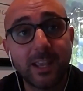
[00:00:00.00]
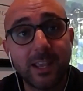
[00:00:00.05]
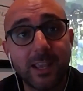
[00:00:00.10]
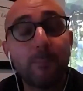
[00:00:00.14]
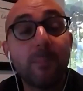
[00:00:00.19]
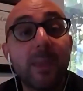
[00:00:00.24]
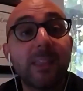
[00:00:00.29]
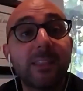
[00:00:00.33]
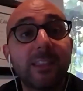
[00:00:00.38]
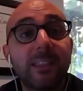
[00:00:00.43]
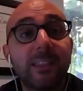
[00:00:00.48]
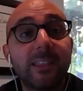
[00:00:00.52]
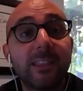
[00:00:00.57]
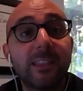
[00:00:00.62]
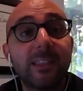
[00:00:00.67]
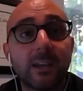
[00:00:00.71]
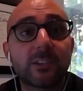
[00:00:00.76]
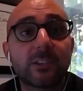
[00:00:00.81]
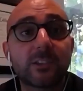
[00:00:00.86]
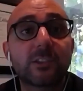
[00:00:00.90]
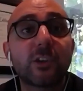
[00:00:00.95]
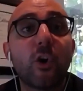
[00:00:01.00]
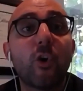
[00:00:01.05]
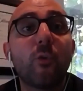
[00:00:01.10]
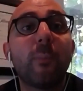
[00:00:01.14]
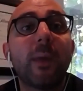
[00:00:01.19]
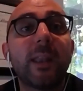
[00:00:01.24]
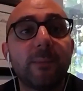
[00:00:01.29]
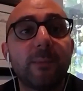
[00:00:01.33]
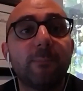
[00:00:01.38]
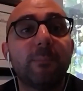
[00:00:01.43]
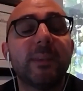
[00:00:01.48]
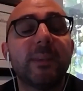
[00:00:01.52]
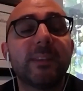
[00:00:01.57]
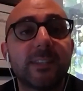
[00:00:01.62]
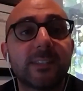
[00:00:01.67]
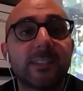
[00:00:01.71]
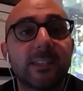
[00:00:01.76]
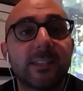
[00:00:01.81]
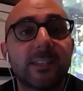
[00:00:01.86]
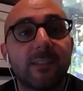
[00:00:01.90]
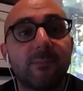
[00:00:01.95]
mainly because so many
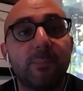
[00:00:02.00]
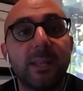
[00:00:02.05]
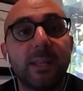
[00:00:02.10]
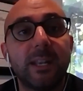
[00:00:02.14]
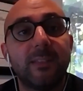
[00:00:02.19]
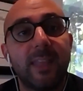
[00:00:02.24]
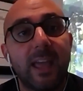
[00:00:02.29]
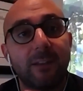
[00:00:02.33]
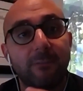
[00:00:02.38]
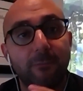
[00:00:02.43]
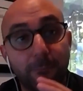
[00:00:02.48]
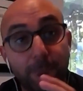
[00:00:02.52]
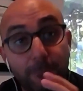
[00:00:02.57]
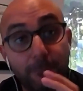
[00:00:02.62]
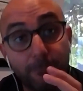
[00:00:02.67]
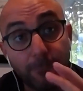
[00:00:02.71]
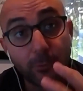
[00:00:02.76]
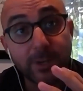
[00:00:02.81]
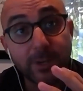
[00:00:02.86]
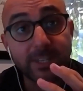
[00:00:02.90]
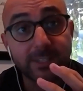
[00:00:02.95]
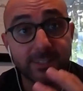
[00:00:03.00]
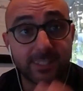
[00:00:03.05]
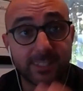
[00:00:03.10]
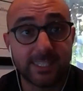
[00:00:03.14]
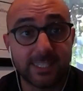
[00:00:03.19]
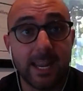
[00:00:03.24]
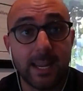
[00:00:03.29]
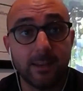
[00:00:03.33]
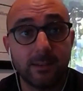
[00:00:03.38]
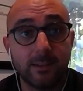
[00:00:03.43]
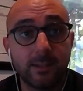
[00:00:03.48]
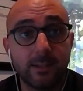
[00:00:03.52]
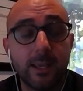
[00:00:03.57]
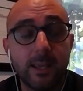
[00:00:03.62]
businesses have been in that freeze state,